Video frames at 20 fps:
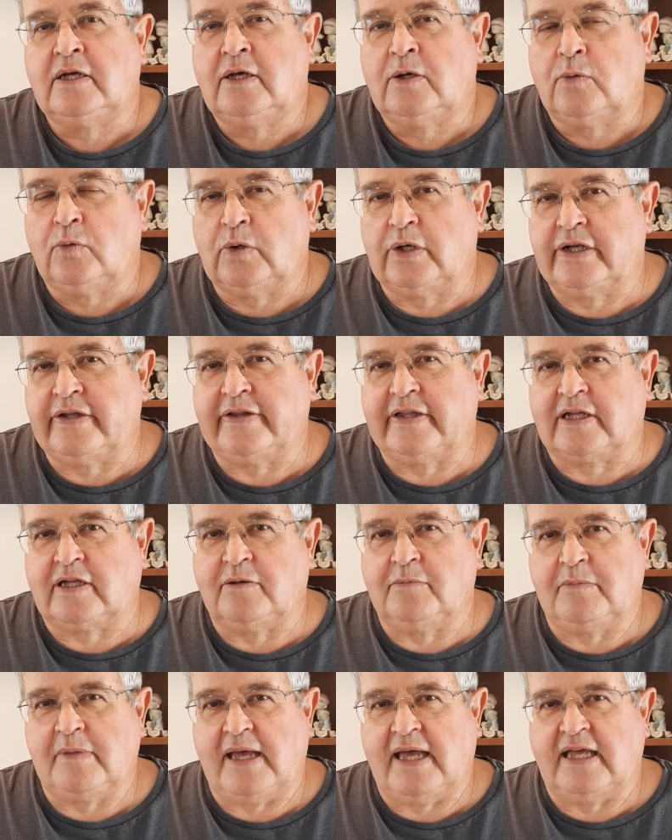One of the
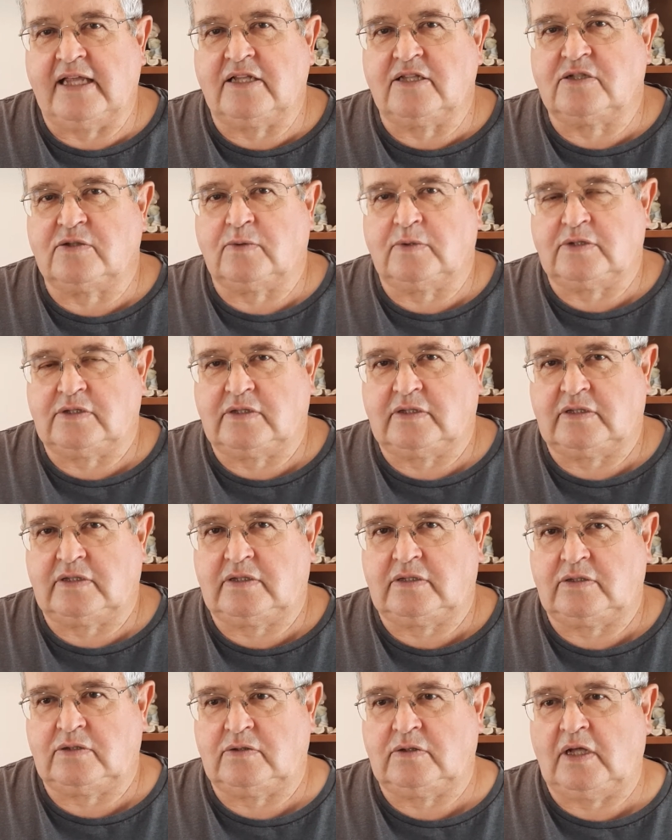commands was
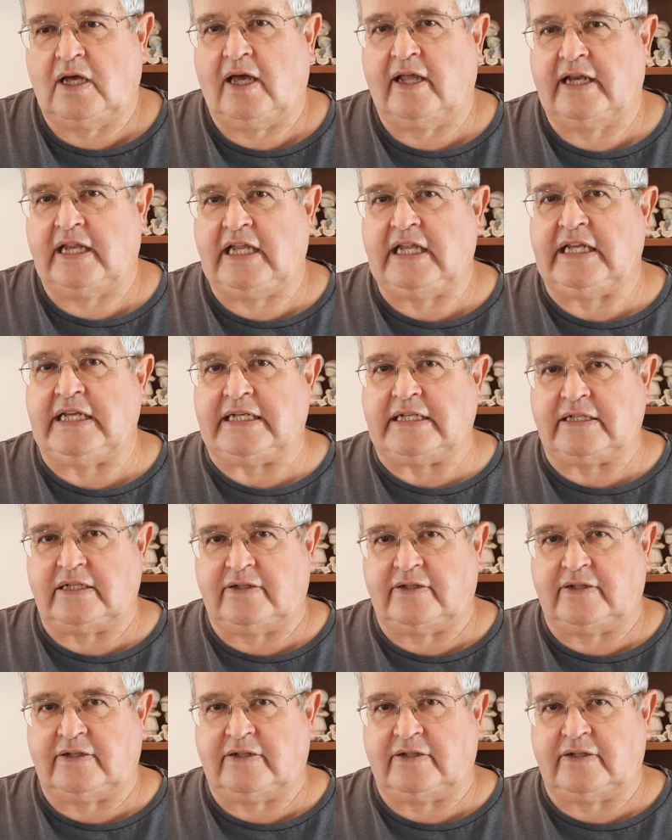to not eat